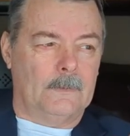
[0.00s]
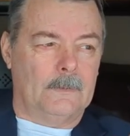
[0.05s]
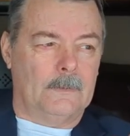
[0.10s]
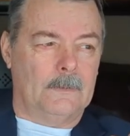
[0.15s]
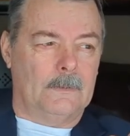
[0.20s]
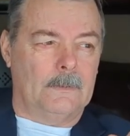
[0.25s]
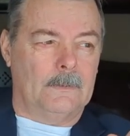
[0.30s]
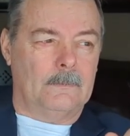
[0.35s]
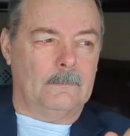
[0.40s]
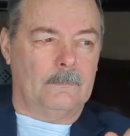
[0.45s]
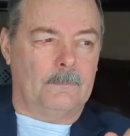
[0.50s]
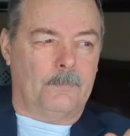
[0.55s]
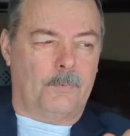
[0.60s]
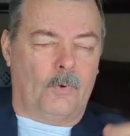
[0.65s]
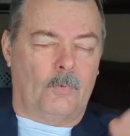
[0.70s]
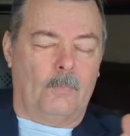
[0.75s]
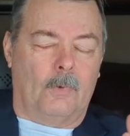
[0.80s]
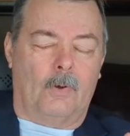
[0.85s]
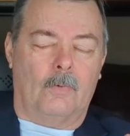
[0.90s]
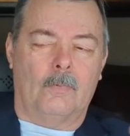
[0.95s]
um,
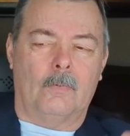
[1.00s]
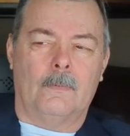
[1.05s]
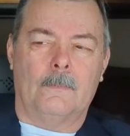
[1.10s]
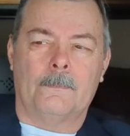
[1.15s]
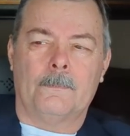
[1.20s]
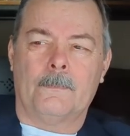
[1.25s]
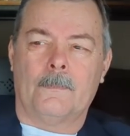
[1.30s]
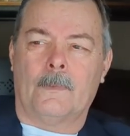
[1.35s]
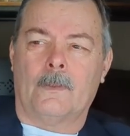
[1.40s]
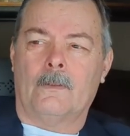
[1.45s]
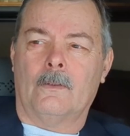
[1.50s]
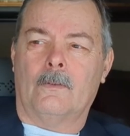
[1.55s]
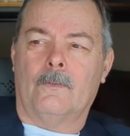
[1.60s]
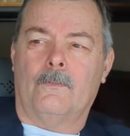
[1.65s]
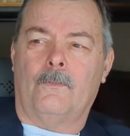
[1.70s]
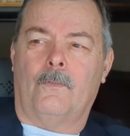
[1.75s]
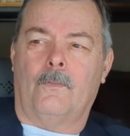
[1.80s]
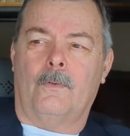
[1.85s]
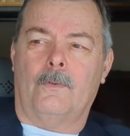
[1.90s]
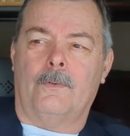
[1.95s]
promo
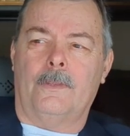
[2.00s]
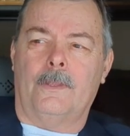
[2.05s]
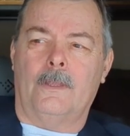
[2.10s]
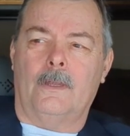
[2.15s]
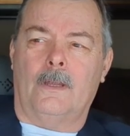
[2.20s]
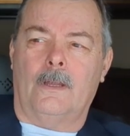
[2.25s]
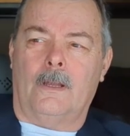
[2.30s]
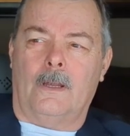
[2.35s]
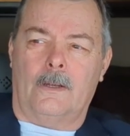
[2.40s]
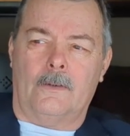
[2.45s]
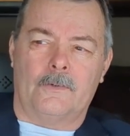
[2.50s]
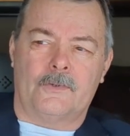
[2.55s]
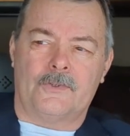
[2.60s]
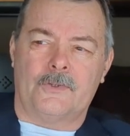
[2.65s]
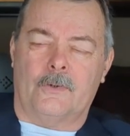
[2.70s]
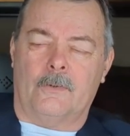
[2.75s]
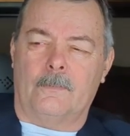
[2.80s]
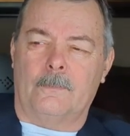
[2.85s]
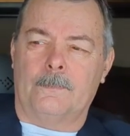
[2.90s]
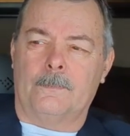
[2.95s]
for the uh, auto
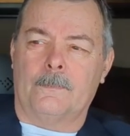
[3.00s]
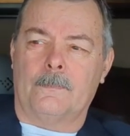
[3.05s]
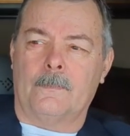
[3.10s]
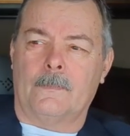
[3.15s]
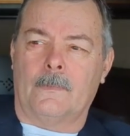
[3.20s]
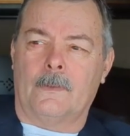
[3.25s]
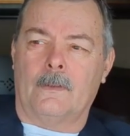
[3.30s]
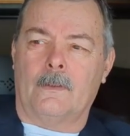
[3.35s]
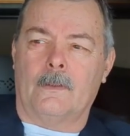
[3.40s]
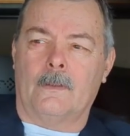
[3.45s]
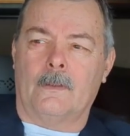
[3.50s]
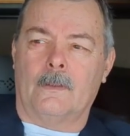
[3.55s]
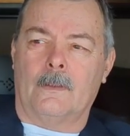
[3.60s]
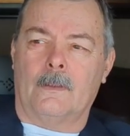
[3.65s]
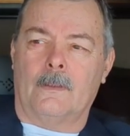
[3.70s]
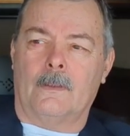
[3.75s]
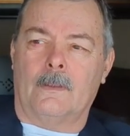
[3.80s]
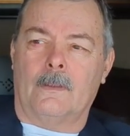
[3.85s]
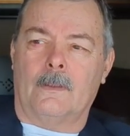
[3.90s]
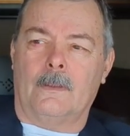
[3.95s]
show.
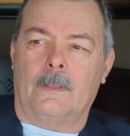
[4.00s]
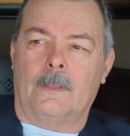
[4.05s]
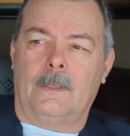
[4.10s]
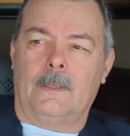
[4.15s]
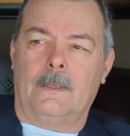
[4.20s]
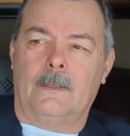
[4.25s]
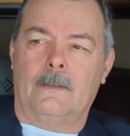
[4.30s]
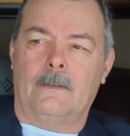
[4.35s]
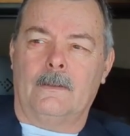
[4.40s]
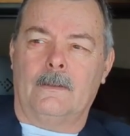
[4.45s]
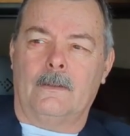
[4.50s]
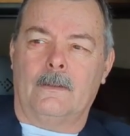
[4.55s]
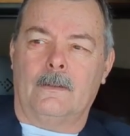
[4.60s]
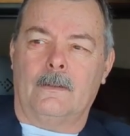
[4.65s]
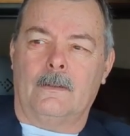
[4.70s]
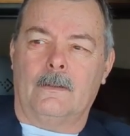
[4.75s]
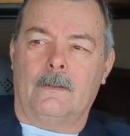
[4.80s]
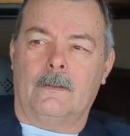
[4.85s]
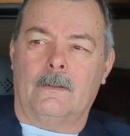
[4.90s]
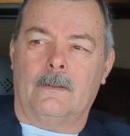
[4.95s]
And
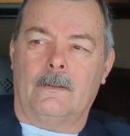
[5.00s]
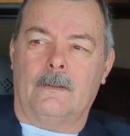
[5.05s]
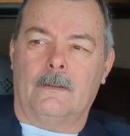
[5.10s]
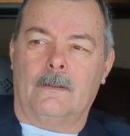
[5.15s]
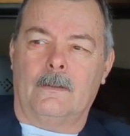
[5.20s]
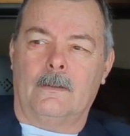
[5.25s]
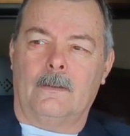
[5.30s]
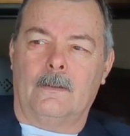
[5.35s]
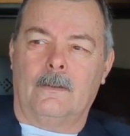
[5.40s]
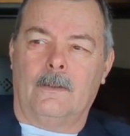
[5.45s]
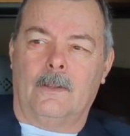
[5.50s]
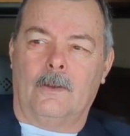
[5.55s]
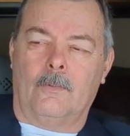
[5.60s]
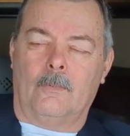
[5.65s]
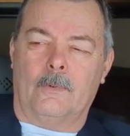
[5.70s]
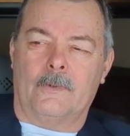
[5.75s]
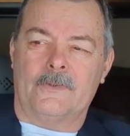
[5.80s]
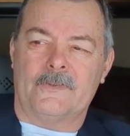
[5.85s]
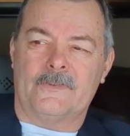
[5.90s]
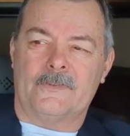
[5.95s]

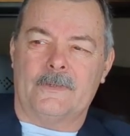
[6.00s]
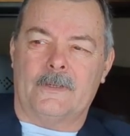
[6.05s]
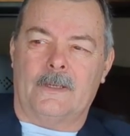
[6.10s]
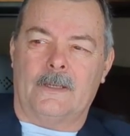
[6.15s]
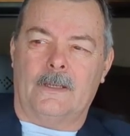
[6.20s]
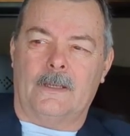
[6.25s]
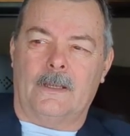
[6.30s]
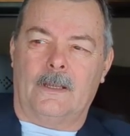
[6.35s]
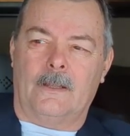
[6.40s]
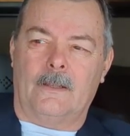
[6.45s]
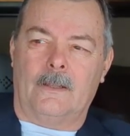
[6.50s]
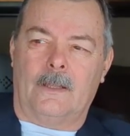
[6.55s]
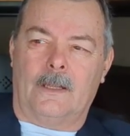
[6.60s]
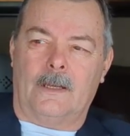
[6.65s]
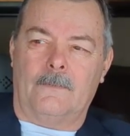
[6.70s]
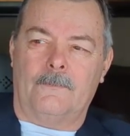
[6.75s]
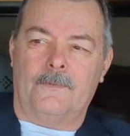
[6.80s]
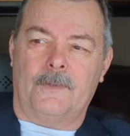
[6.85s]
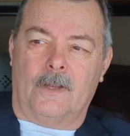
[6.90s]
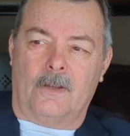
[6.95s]
there was uh, a
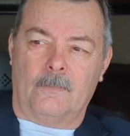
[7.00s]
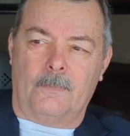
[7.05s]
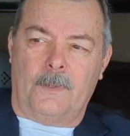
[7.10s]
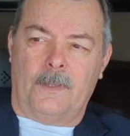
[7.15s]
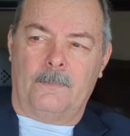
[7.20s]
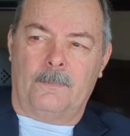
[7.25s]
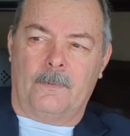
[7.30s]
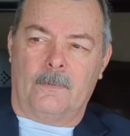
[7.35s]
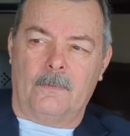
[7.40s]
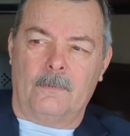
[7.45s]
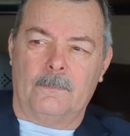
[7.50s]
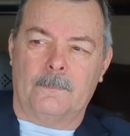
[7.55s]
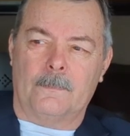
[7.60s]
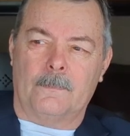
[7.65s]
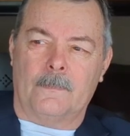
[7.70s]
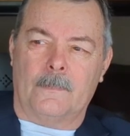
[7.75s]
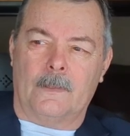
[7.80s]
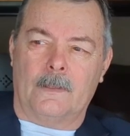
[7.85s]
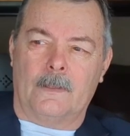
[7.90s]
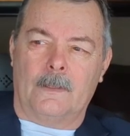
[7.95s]
lot of young people,
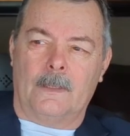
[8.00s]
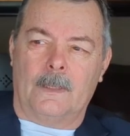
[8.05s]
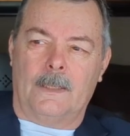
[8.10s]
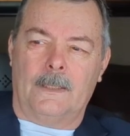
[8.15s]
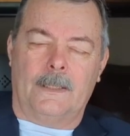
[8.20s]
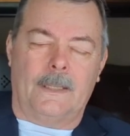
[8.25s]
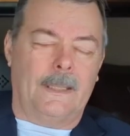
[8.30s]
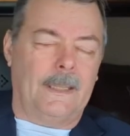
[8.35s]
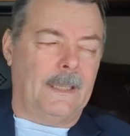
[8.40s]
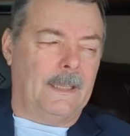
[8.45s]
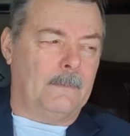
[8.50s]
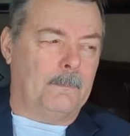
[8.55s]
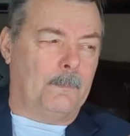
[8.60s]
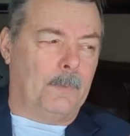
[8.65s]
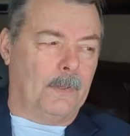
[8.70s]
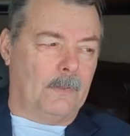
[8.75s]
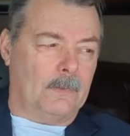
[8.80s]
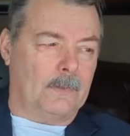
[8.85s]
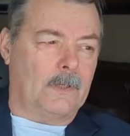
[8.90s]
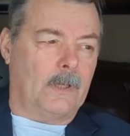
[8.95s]
and they had
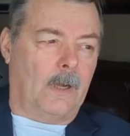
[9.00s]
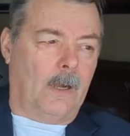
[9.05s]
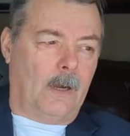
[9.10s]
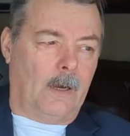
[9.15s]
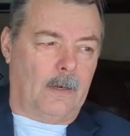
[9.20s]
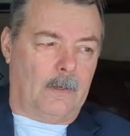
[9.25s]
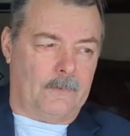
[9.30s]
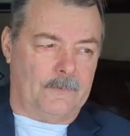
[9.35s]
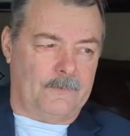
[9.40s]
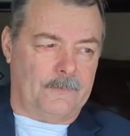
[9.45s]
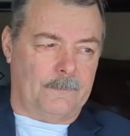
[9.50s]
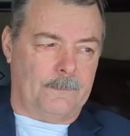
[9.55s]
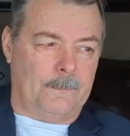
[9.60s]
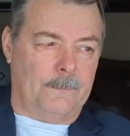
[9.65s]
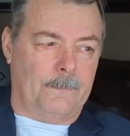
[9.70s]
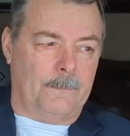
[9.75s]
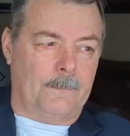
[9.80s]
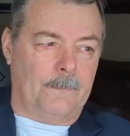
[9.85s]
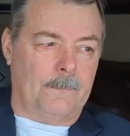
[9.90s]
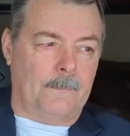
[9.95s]
built cars
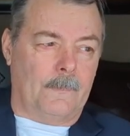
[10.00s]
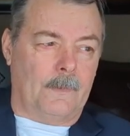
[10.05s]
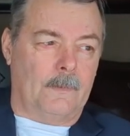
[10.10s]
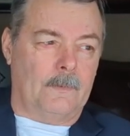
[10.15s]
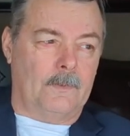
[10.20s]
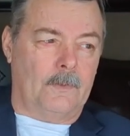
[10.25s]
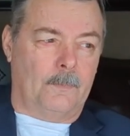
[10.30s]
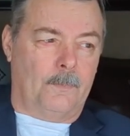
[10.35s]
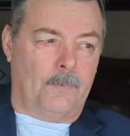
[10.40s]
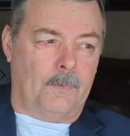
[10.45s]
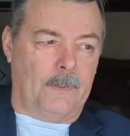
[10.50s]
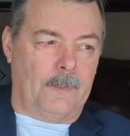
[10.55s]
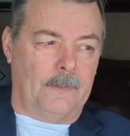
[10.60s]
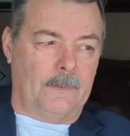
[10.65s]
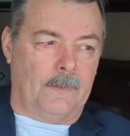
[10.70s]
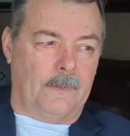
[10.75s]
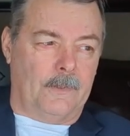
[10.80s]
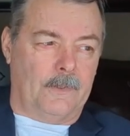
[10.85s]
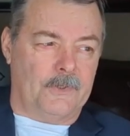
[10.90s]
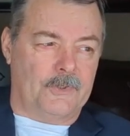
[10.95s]
to put
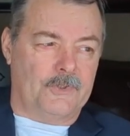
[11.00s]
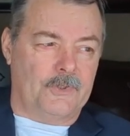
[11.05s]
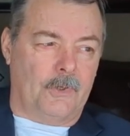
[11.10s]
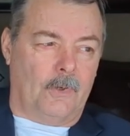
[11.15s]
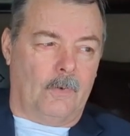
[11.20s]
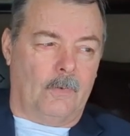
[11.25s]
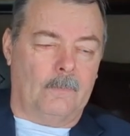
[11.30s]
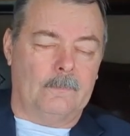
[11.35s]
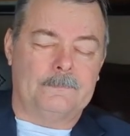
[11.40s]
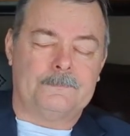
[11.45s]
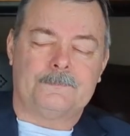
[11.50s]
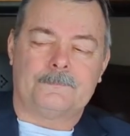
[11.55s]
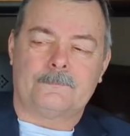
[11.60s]
into the show.